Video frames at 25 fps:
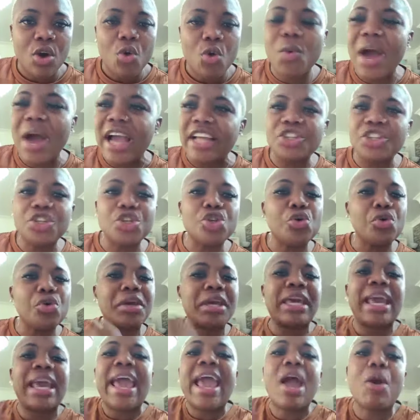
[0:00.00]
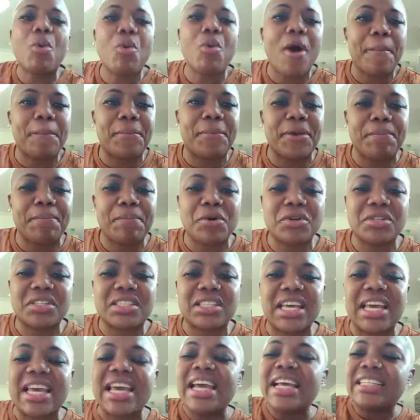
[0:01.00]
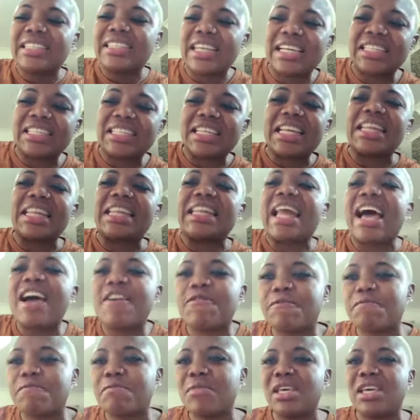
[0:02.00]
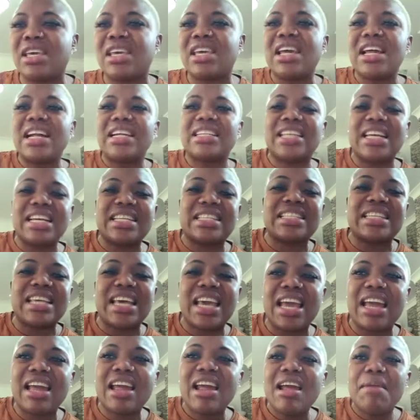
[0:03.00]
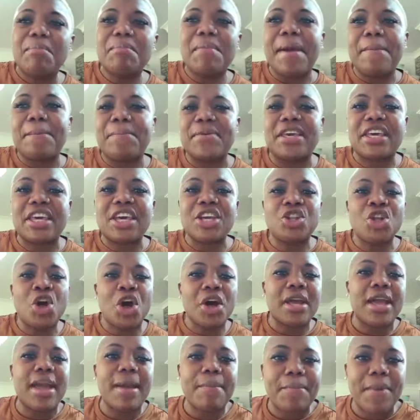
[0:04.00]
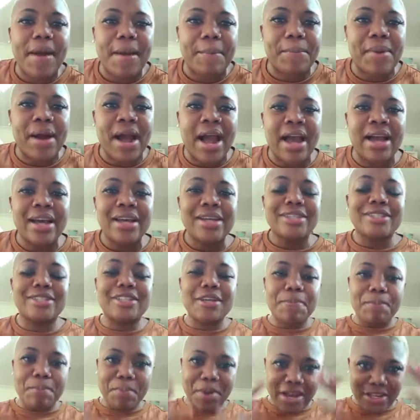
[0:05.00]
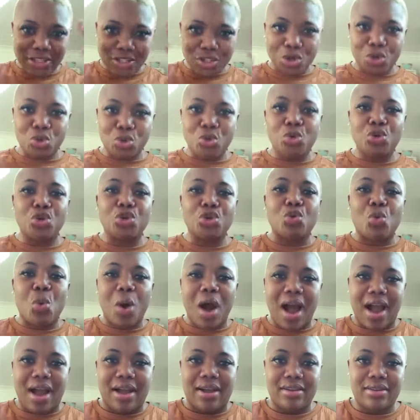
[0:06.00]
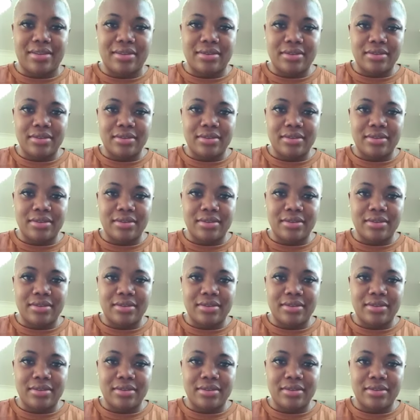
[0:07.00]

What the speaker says: Why do you care what people say? That they laugh me. They say, my pikin don't get papa. Depends on who you are.